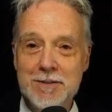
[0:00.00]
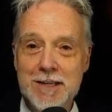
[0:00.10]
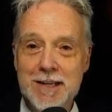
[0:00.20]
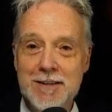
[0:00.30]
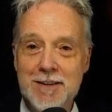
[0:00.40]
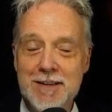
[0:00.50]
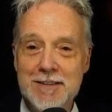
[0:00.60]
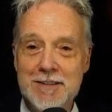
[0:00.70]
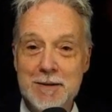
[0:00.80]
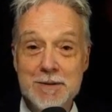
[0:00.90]
again, our
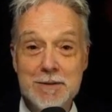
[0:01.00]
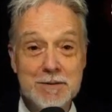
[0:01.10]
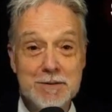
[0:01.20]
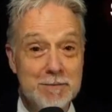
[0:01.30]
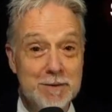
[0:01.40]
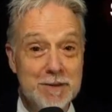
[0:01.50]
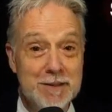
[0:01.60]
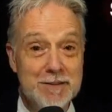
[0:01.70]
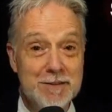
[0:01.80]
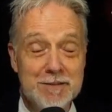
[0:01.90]
next episode is coming
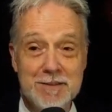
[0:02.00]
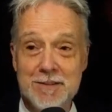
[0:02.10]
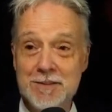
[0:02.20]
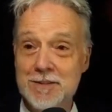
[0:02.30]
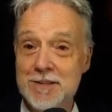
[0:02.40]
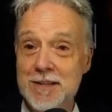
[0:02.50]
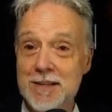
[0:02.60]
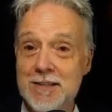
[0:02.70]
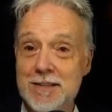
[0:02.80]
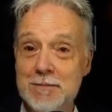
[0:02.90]
really soon. It's this Thursday
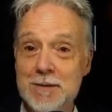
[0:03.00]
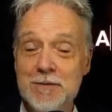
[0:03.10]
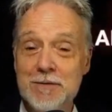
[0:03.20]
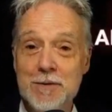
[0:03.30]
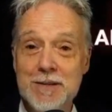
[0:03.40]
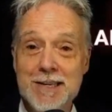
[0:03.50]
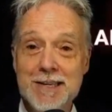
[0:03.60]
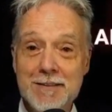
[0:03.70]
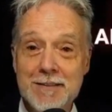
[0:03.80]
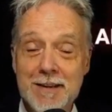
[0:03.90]
night, September
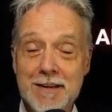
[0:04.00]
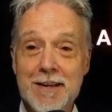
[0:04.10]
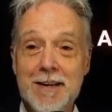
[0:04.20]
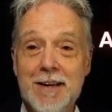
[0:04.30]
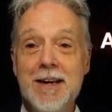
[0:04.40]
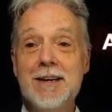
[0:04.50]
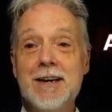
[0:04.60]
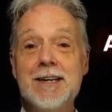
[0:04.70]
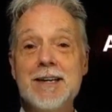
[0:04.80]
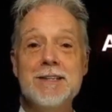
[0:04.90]
14th.
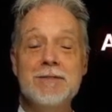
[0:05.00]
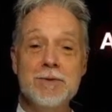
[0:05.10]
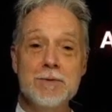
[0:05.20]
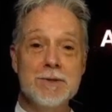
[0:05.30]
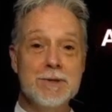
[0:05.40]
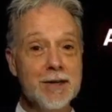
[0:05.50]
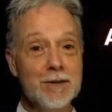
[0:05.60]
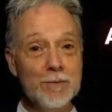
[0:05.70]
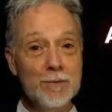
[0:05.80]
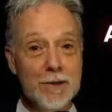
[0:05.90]
AI as an influencer, and
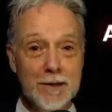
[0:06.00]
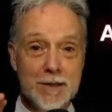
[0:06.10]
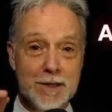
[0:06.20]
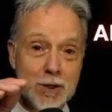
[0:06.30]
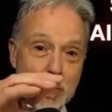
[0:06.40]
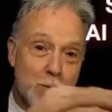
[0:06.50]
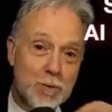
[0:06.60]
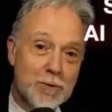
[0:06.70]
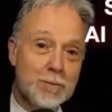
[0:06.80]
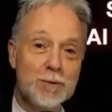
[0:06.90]
it really
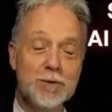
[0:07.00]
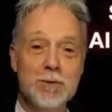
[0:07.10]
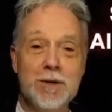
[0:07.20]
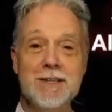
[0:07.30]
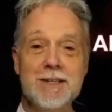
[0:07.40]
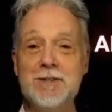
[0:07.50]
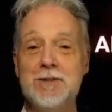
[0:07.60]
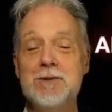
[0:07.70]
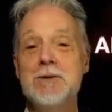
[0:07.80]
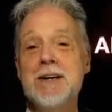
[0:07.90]
smooths right
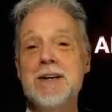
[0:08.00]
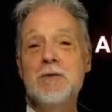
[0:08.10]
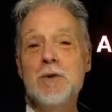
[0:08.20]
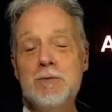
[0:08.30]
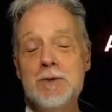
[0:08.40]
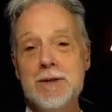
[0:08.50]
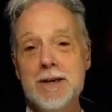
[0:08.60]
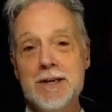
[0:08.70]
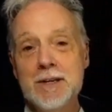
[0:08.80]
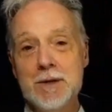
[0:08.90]
into what we've been
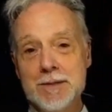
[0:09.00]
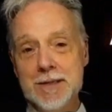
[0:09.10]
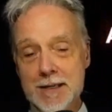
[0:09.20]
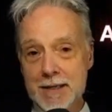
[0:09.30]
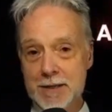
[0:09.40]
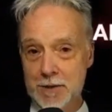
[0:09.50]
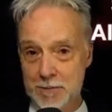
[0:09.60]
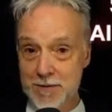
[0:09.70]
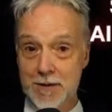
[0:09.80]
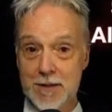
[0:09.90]
talking about tonight in
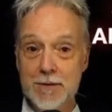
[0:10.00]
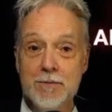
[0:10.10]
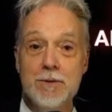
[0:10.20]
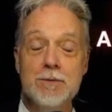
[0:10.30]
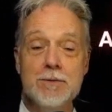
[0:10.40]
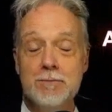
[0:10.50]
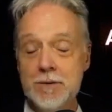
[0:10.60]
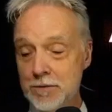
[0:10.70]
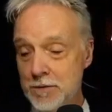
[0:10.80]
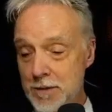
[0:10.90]
terms of the influence from
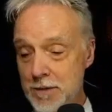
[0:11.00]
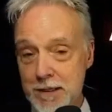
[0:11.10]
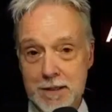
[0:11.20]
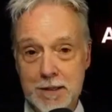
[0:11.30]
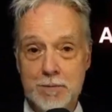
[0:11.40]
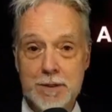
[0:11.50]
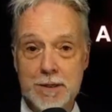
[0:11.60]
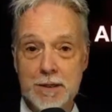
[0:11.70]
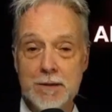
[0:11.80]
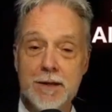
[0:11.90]
social media in
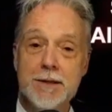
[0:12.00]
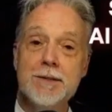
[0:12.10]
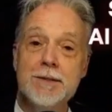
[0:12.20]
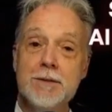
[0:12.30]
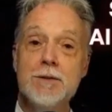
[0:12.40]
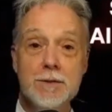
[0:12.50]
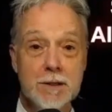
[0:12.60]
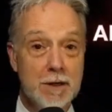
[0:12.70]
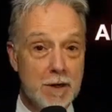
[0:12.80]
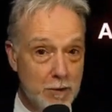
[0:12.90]
particular, and still
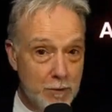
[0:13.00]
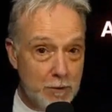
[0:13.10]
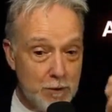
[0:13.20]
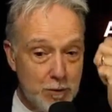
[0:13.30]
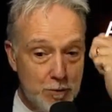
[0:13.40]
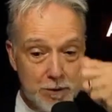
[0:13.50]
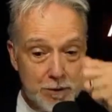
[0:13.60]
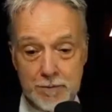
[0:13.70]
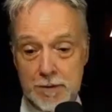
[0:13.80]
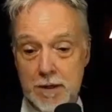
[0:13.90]
using those tools
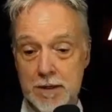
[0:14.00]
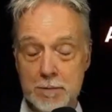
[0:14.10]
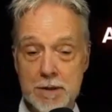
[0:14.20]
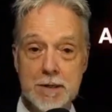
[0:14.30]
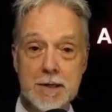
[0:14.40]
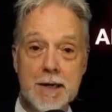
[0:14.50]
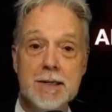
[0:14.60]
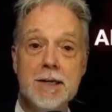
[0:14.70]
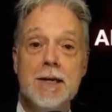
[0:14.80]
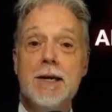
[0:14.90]
that we've talked about tonight.